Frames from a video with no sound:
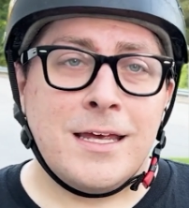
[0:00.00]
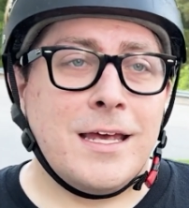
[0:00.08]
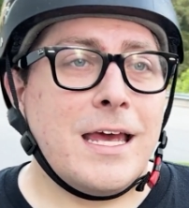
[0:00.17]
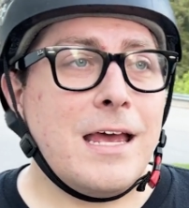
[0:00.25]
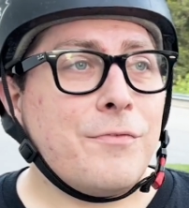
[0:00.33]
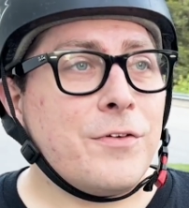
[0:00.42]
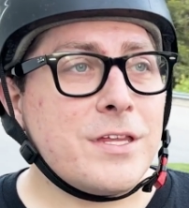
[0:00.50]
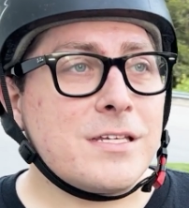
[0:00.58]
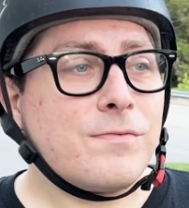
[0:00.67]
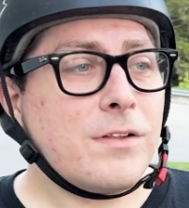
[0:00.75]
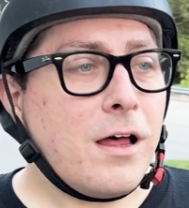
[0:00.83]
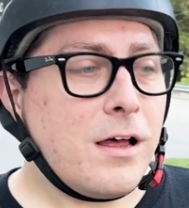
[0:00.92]
it for
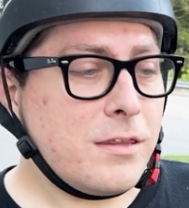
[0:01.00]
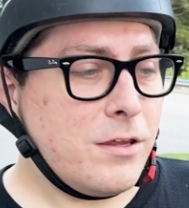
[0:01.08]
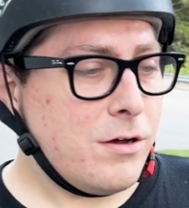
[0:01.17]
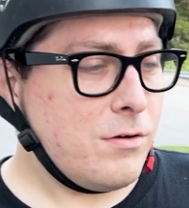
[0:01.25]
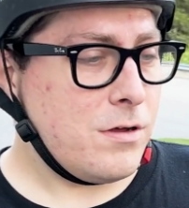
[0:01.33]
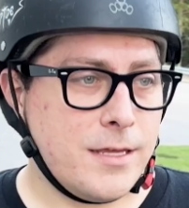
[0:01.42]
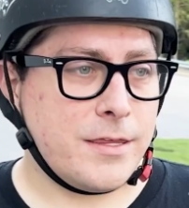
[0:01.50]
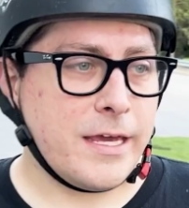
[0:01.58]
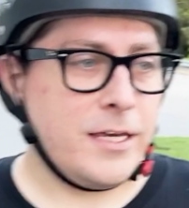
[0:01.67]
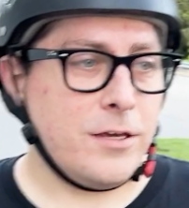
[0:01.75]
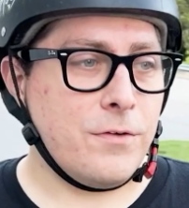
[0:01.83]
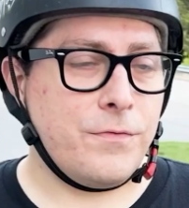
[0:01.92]
this vlog though.
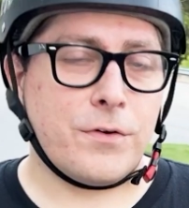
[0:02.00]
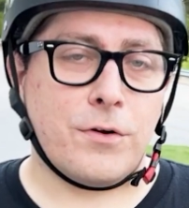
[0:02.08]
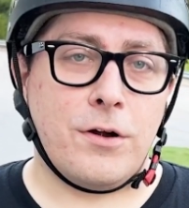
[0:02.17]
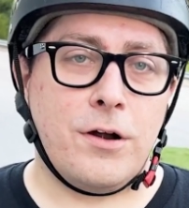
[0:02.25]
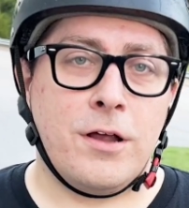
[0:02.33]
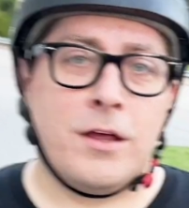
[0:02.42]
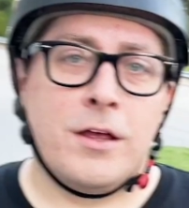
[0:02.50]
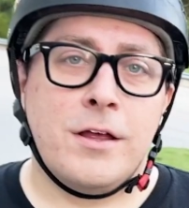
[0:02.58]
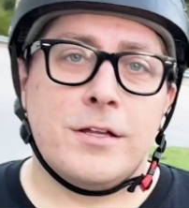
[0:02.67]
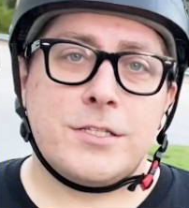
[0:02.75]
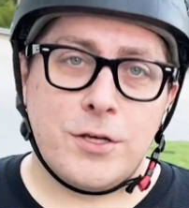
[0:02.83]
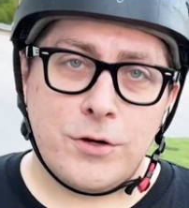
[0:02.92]
Thank you for
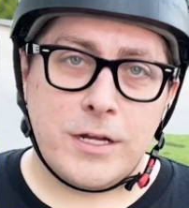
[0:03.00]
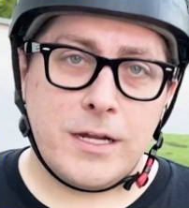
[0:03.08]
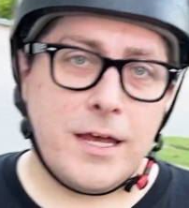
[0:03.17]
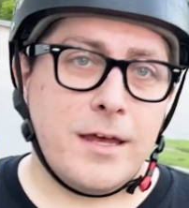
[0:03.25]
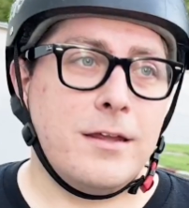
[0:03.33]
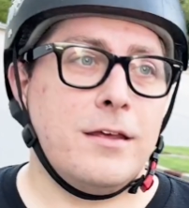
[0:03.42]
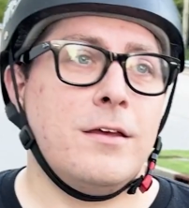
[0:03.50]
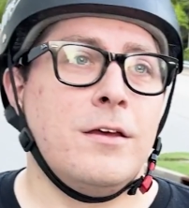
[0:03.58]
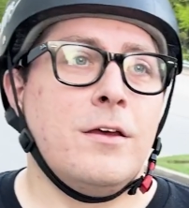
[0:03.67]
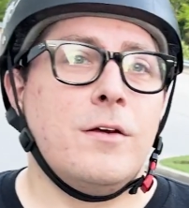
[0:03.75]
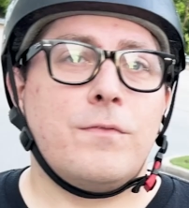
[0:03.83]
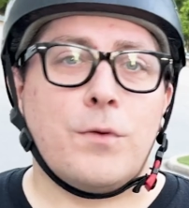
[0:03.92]
tuning in,
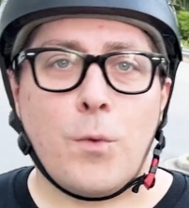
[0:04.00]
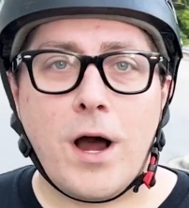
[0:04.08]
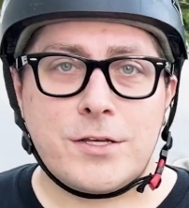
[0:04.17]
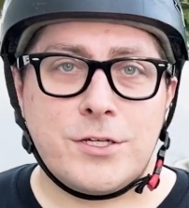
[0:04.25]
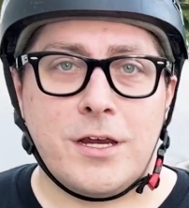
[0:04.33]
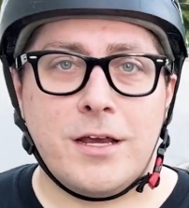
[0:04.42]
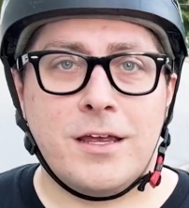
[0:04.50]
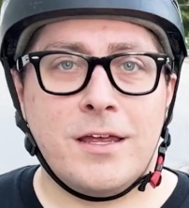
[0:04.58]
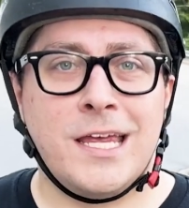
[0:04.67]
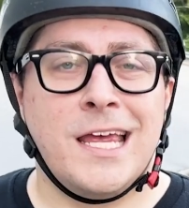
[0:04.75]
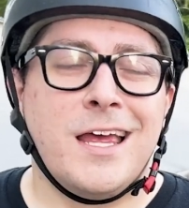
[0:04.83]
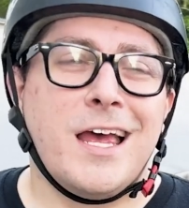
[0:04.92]
for
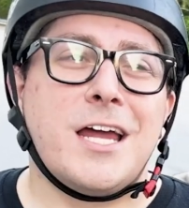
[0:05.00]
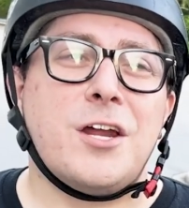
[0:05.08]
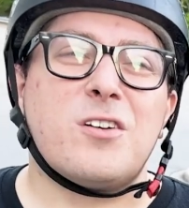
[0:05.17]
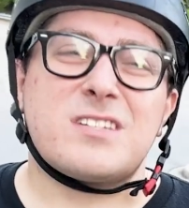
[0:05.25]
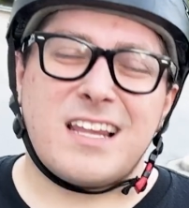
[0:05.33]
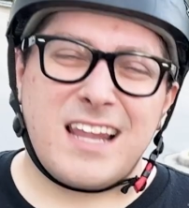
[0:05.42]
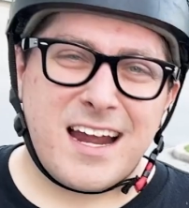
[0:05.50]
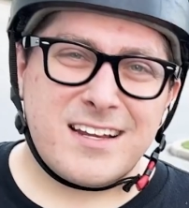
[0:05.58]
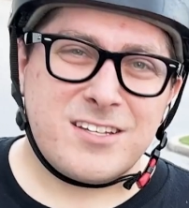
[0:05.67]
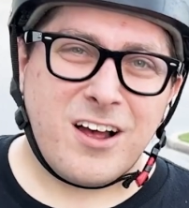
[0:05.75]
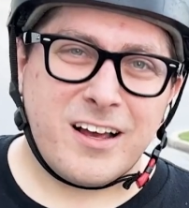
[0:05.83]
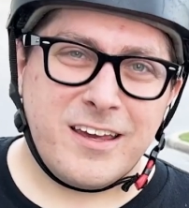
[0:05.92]
watching. I know it was a lot of
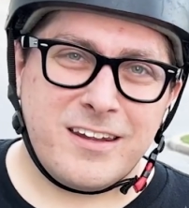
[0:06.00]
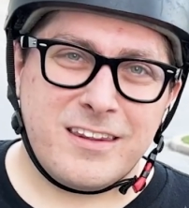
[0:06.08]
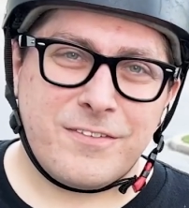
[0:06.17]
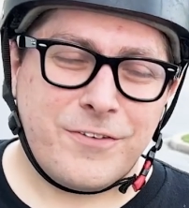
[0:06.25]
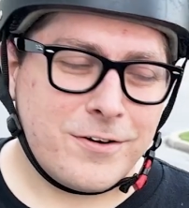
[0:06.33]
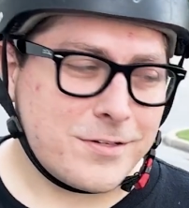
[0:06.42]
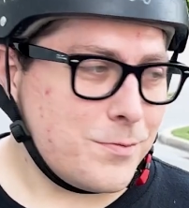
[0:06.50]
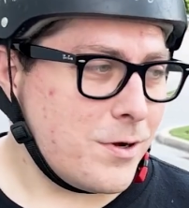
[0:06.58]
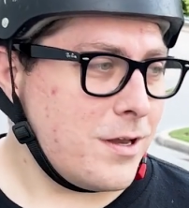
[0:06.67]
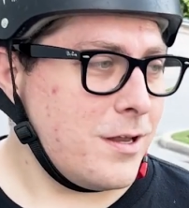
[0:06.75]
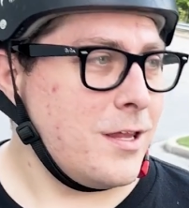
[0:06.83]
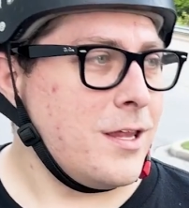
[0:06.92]
talking in the first
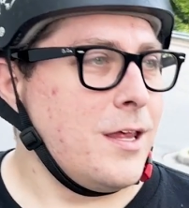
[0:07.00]
one.